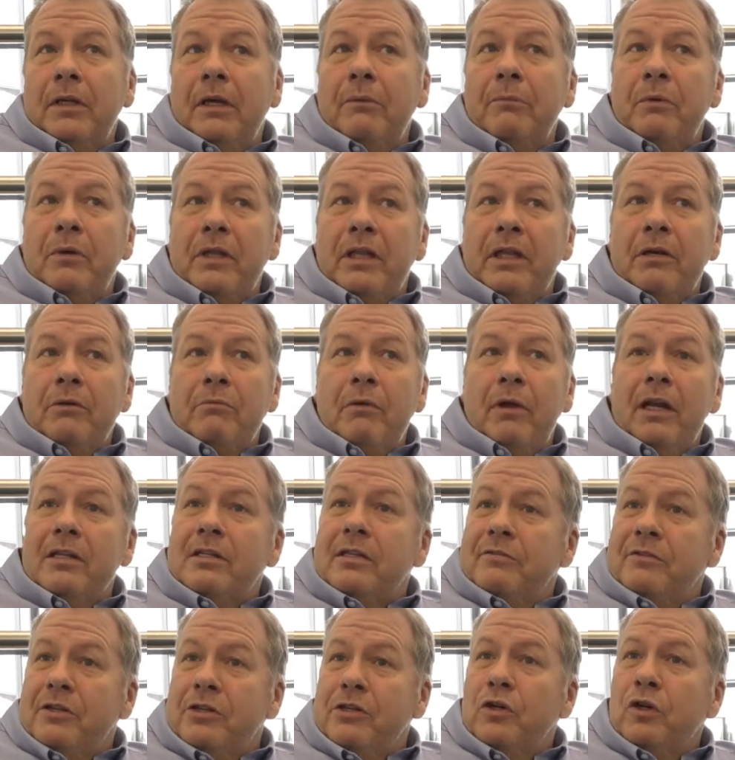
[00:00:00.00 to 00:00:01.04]
within a
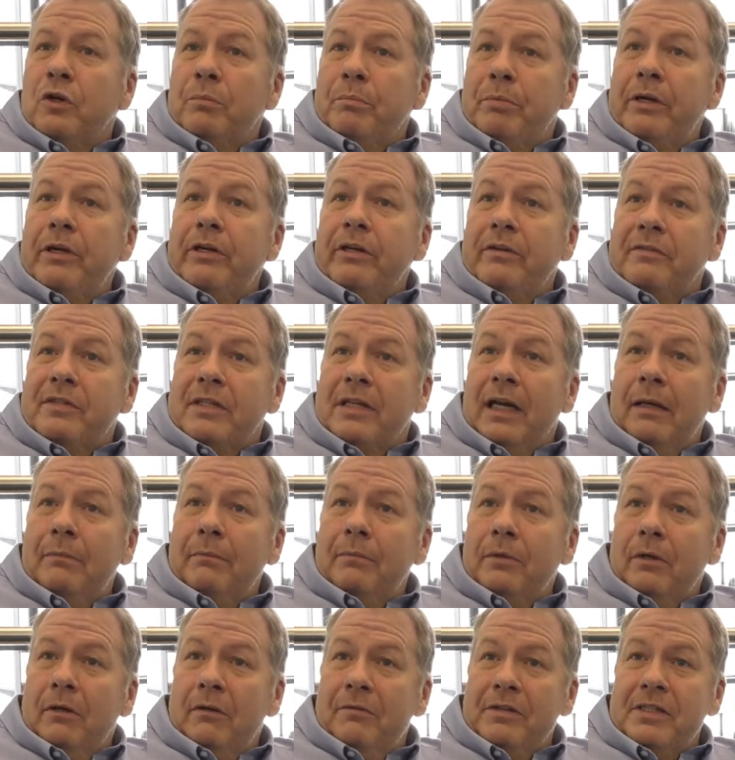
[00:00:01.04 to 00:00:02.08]
relatively short period of time.
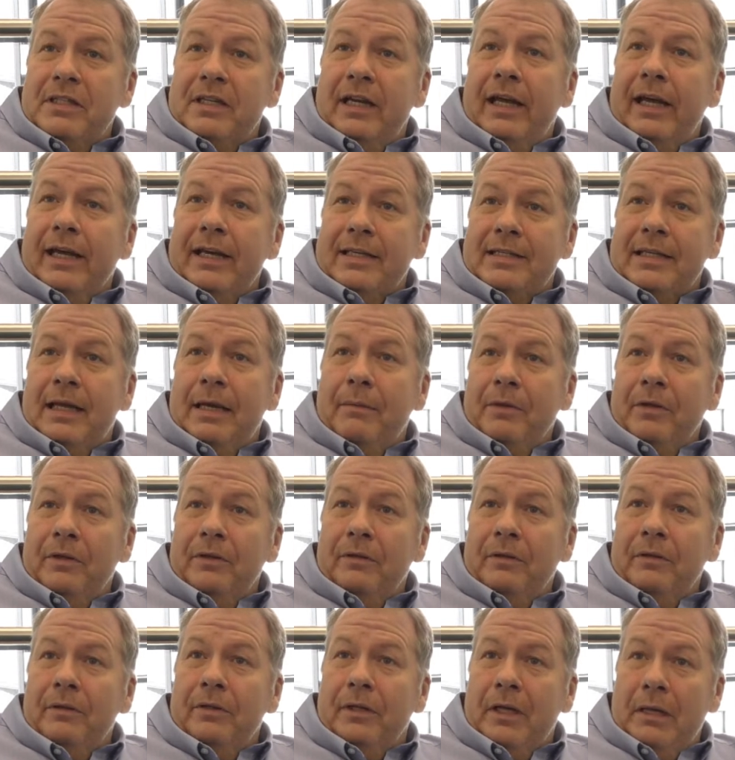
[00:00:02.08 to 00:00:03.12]
Obviously, I accept that
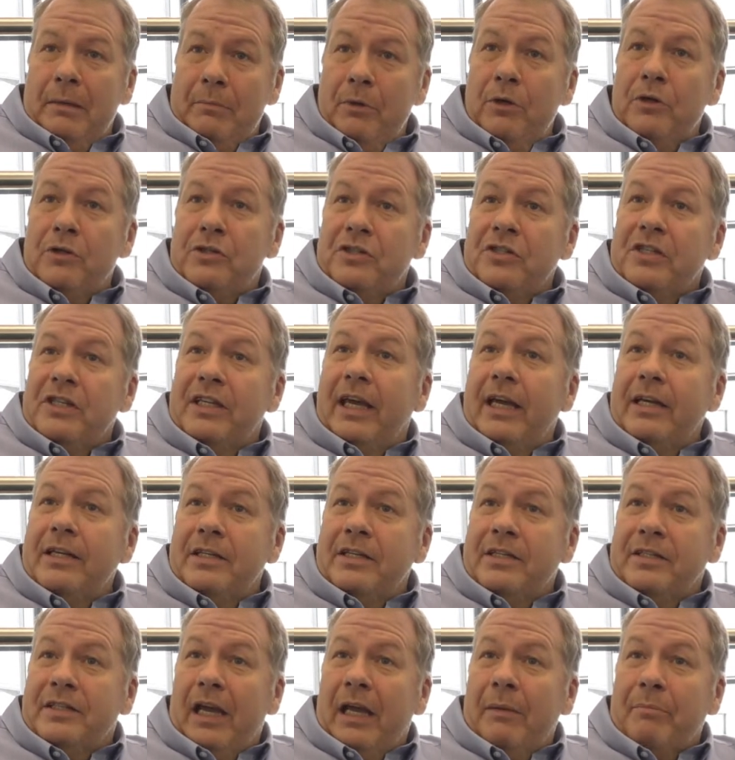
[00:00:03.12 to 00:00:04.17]
the emergency
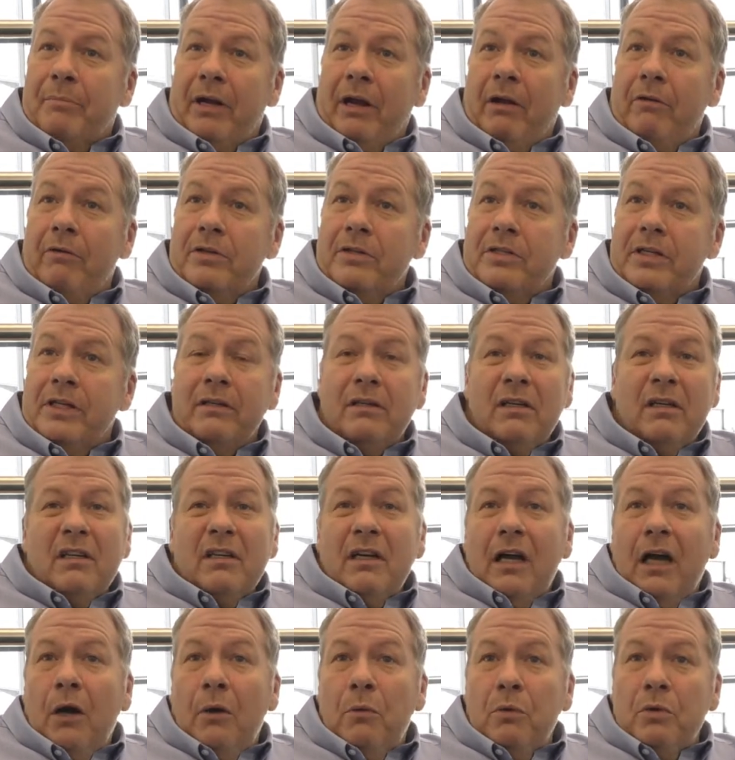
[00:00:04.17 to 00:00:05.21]
cases take priority.
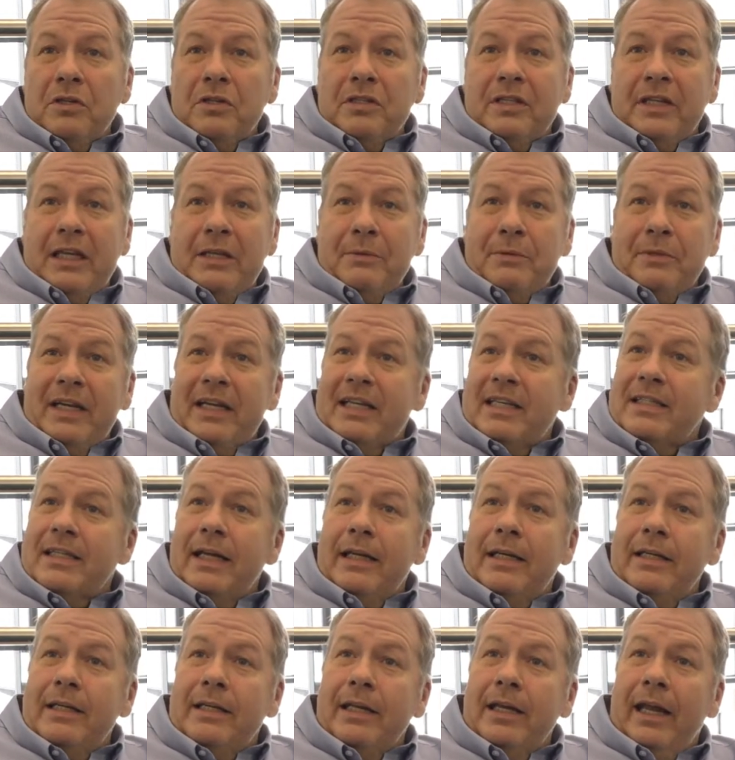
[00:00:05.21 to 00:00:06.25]
I wouldn't say there's an
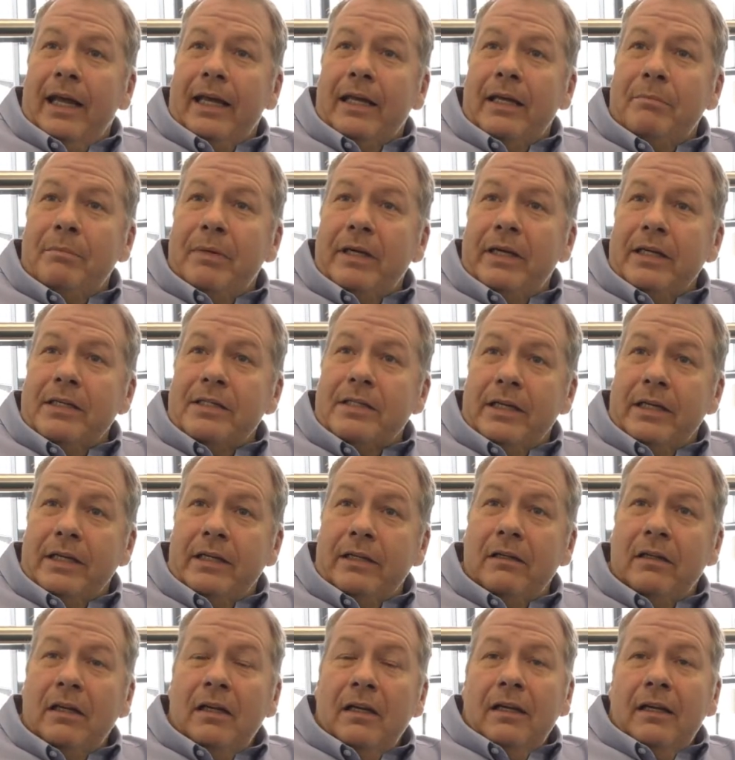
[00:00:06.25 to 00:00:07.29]
extended delay in being
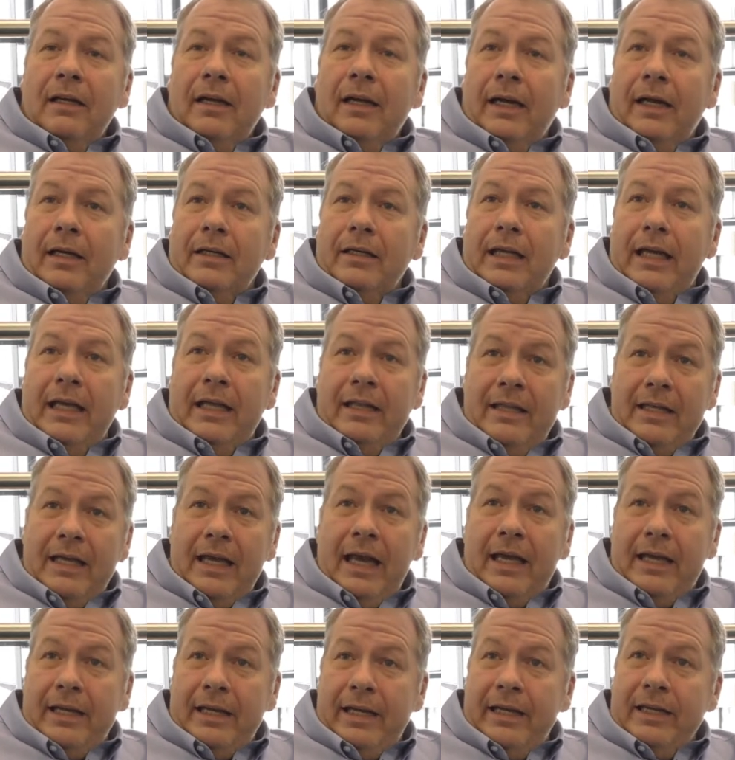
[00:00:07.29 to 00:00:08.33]
seen. And in the
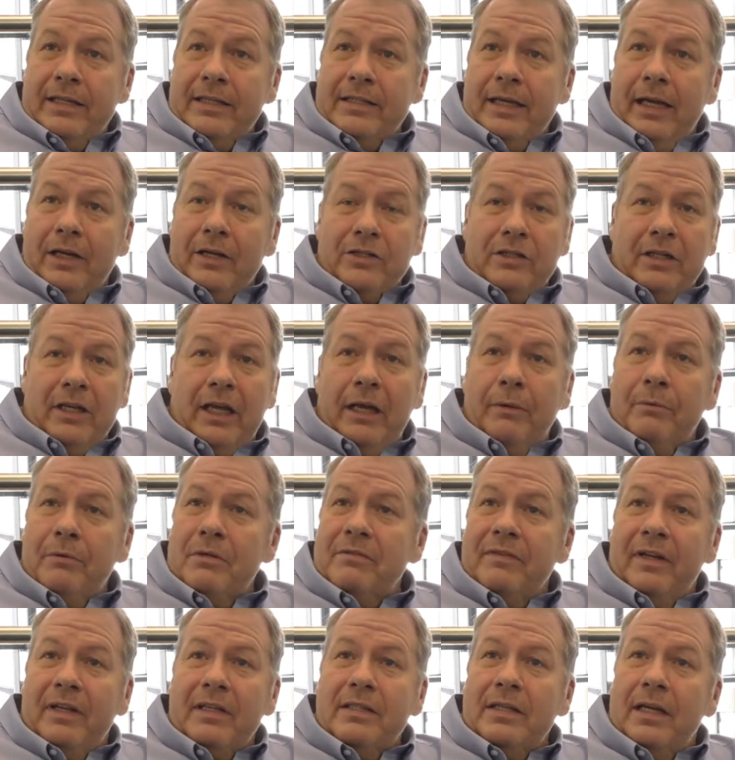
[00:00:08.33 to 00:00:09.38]
A&E section, it was
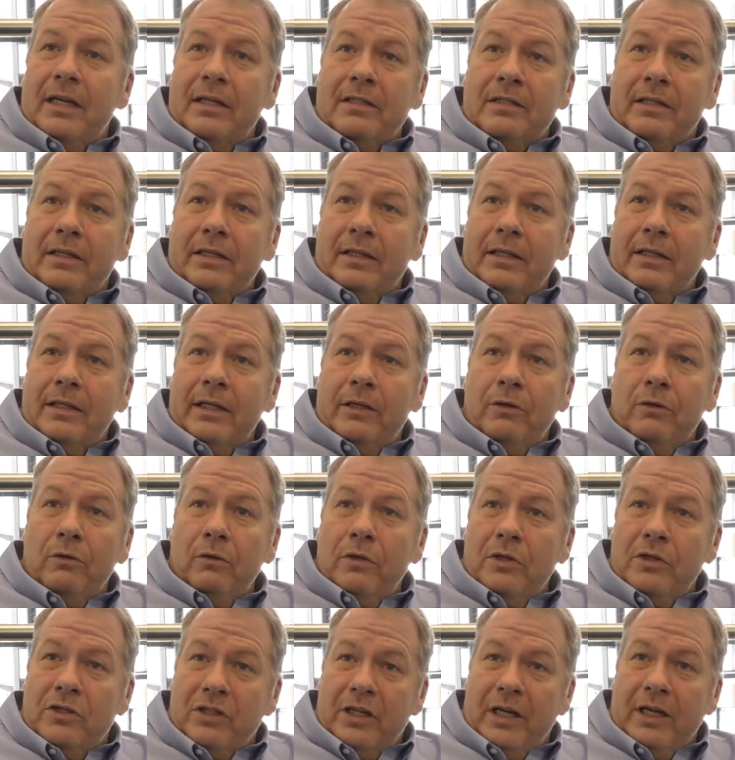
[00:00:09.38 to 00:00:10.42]
fantastic. They did all
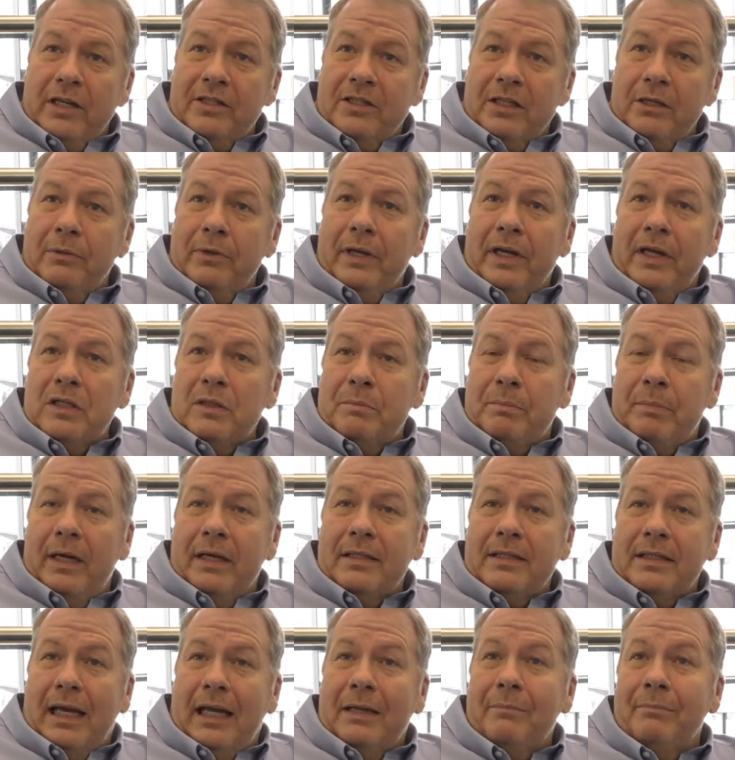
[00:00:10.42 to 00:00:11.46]
the checks that you would
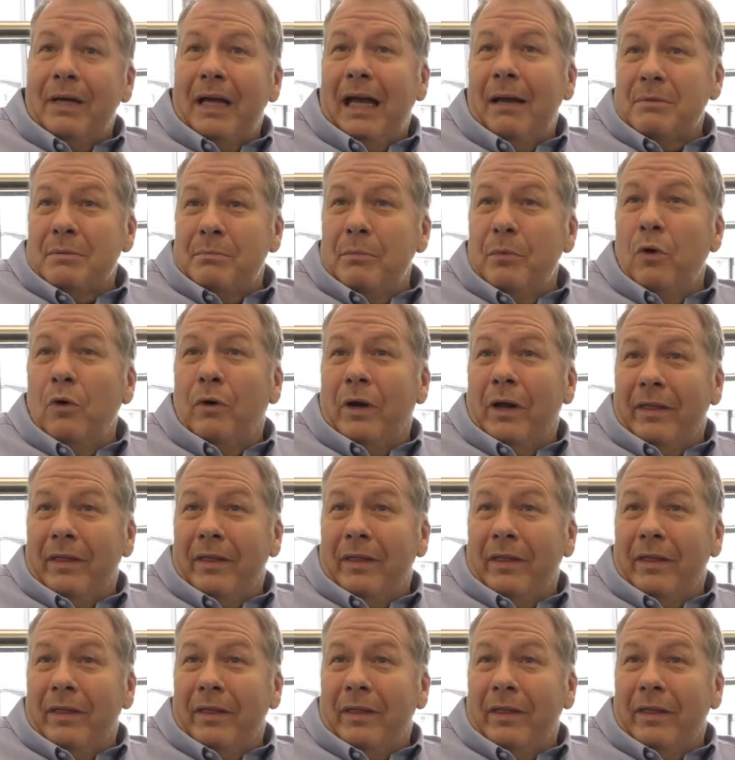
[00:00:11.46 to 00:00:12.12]
expect, and perhaps more, I